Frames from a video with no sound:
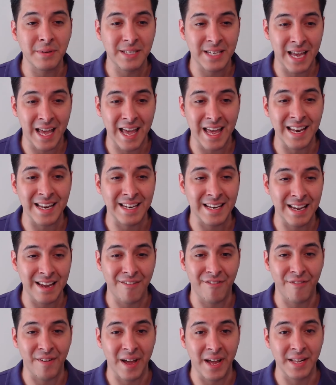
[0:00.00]
10
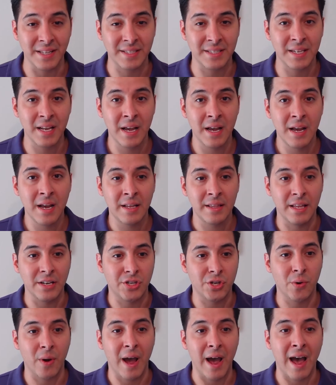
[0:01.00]
defense
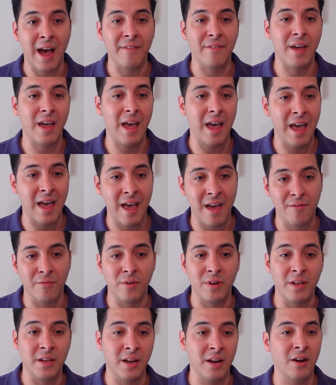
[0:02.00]
that you have
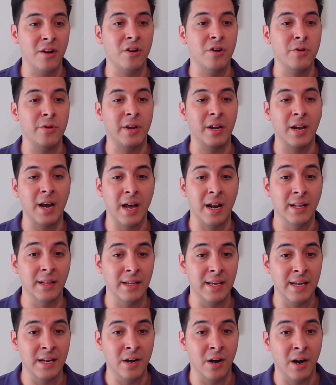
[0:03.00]
every year and you can kind of
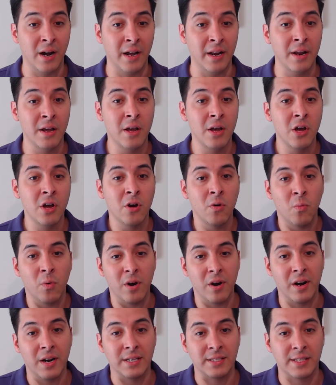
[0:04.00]
lean on.
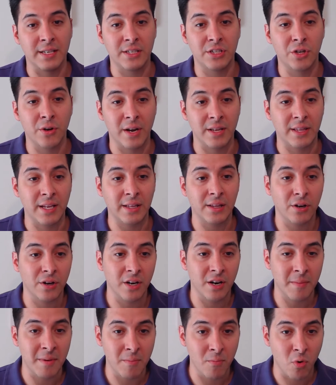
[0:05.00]
Whereas this year, I think they're
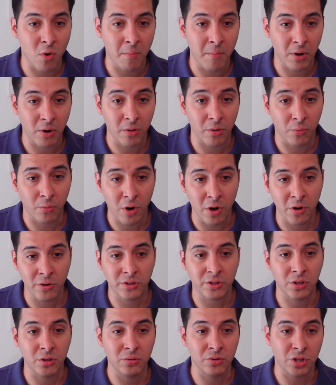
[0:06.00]
going to be more middle of the
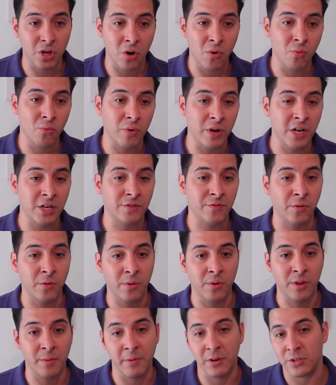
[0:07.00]
road. So don't reach
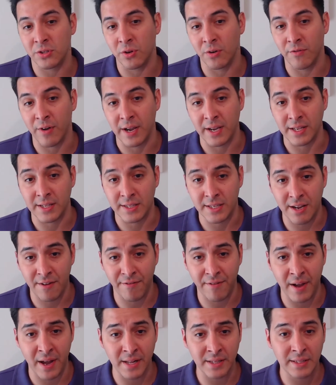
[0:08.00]
for the Minnesota Vikings
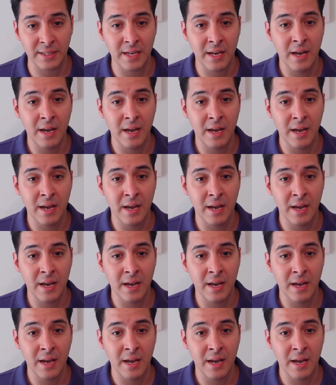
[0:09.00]
defense.